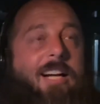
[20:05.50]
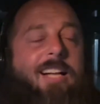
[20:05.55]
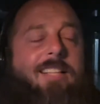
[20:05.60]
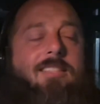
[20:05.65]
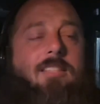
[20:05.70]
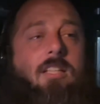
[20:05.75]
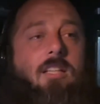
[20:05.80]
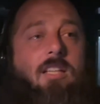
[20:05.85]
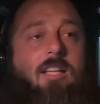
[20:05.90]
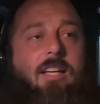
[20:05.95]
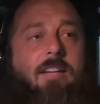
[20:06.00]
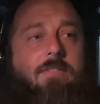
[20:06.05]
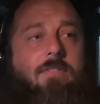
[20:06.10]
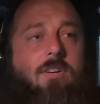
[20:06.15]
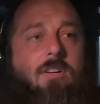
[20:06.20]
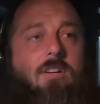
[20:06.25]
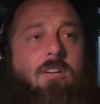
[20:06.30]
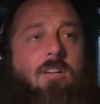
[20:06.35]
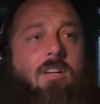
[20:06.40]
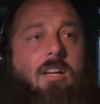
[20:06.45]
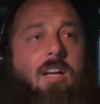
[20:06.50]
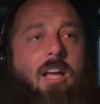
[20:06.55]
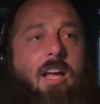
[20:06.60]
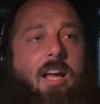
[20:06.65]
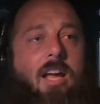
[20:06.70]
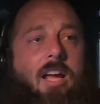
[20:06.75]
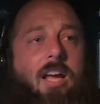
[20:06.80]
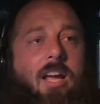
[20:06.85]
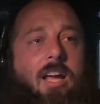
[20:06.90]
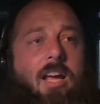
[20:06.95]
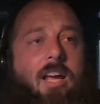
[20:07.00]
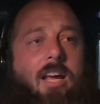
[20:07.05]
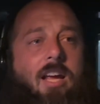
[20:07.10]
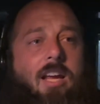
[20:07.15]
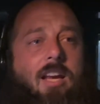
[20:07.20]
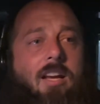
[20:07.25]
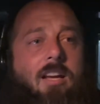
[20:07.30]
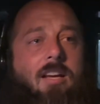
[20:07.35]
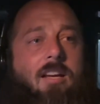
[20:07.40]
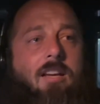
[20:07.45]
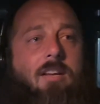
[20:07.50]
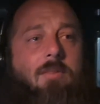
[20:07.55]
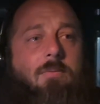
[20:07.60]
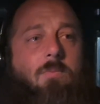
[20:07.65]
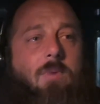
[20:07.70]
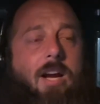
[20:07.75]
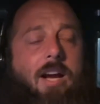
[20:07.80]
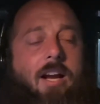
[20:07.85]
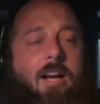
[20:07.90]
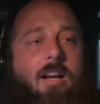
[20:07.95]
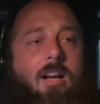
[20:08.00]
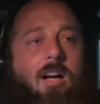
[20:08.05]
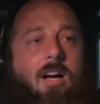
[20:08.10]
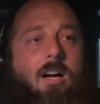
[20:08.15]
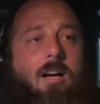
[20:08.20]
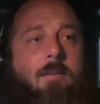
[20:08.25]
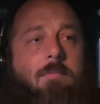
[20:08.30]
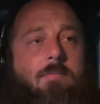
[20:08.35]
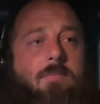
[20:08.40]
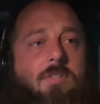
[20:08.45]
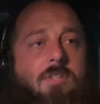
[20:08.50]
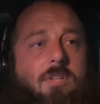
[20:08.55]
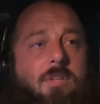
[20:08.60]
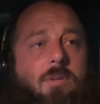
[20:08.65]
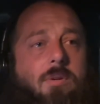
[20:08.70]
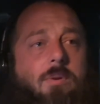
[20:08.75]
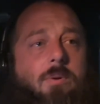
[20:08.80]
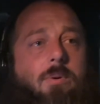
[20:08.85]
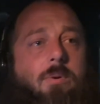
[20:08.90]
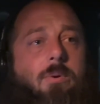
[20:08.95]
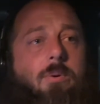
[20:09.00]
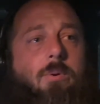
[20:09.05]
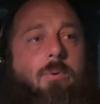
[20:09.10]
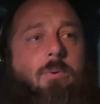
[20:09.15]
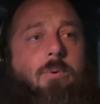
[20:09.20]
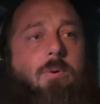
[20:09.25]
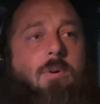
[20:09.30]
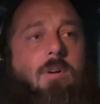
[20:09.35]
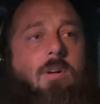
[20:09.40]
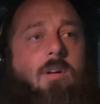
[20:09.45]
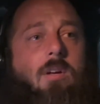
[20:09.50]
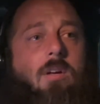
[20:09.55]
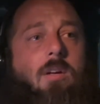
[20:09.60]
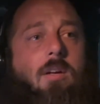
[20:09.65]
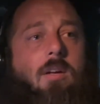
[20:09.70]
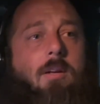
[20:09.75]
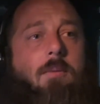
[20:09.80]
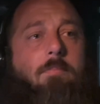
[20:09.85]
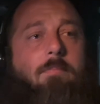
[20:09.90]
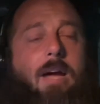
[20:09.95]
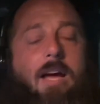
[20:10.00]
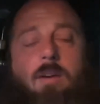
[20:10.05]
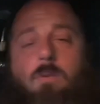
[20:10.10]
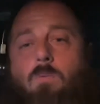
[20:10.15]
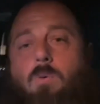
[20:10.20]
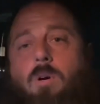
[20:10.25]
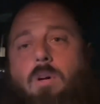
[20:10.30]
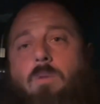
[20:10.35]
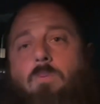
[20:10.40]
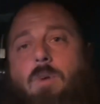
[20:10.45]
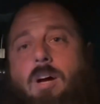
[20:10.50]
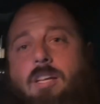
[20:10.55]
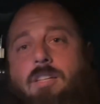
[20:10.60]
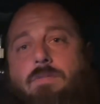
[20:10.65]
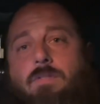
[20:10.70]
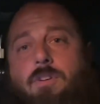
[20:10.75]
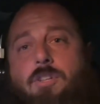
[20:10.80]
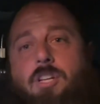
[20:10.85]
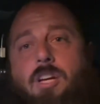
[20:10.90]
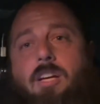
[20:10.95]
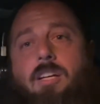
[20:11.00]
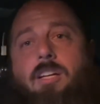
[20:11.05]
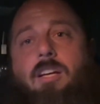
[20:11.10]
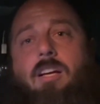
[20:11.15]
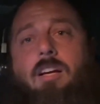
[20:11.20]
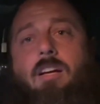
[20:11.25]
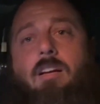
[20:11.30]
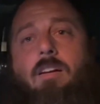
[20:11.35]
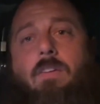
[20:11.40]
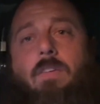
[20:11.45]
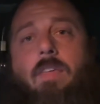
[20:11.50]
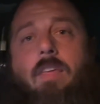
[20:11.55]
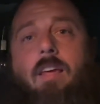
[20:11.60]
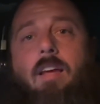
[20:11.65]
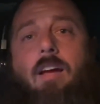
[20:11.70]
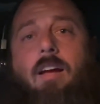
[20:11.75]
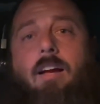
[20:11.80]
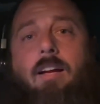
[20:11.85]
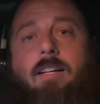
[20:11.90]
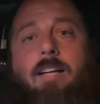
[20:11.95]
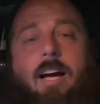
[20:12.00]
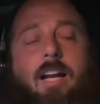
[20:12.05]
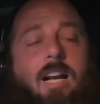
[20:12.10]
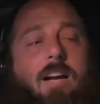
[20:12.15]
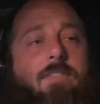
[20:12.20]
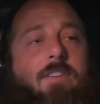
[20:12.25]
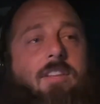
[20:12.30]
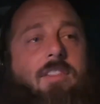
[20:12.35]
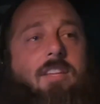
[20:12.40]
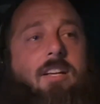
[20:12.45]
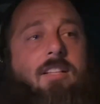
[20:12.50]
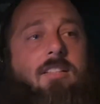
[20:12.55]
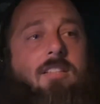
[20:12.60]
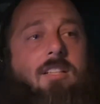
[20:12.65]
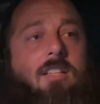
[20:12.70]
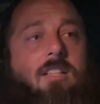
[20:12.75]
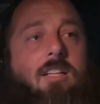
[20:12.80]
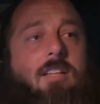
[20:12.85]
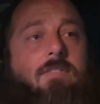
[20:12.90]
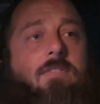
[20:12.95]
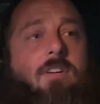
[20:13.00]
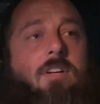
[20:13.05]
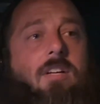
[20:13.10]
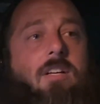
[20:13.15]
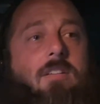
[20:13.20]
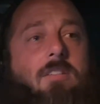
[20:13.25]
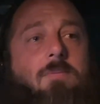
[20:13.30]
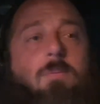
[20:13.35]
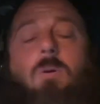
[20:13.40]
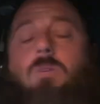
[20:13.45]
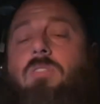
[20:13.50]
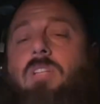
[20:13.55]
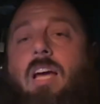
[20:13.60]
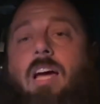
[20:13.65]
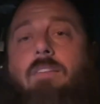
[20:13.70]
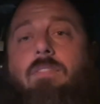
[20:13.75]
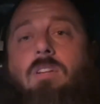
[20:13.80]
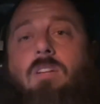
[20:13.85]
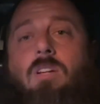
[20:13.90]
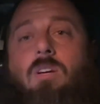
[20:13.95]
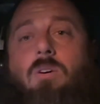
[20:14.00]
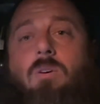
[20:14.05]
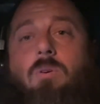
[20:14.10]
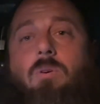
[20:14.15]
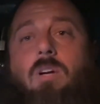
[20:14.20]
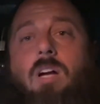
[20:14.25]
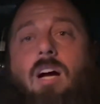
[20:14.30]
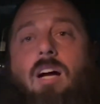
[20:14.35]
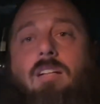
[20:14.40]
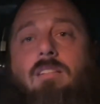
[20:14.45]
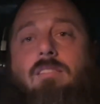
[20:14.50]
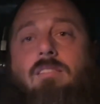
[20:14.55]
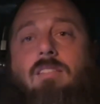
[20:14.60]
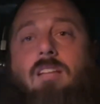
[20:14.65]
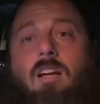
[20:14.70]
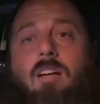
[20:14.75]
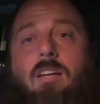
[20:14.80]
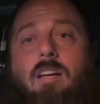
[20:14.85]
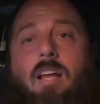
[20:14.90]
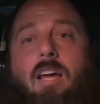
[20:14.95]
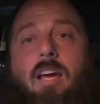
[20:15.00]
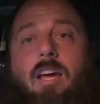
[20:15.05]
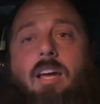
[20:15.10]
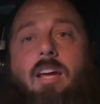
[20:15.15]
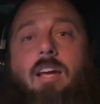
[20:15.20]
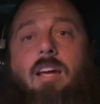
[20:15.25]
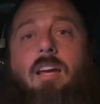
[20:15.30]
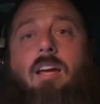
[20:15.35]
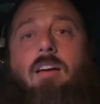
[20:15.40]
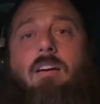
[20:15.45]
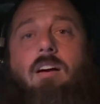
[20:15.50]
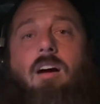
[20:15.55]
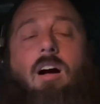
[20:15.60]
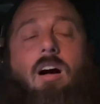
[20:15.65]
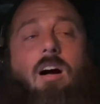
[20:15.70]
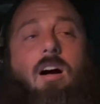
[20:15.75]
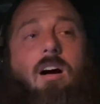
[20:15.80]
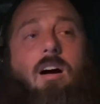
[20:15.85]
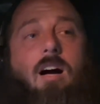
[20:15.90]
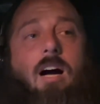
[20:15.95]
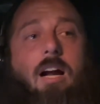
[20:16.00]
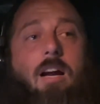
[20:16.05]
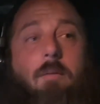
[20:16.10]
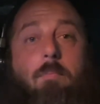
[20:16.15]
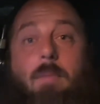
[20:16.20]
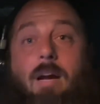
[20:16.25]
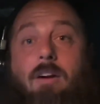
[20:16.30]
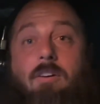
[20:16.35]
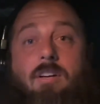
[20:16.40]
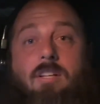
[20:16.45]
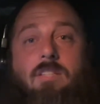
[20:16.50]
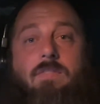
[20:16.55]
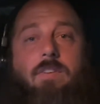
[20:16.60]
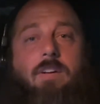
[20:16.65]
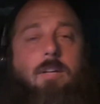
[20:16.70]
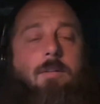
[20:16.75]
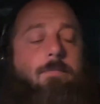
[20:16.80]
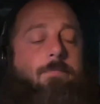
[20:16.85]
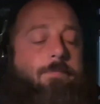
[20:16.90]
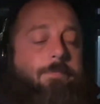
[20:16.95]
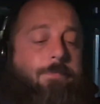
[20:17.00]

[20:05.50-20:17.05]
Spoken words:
delivered and ran up to Benwood, West Virginia. Got everything delivered. They're supposed to have a load on Sunday out of Marysville.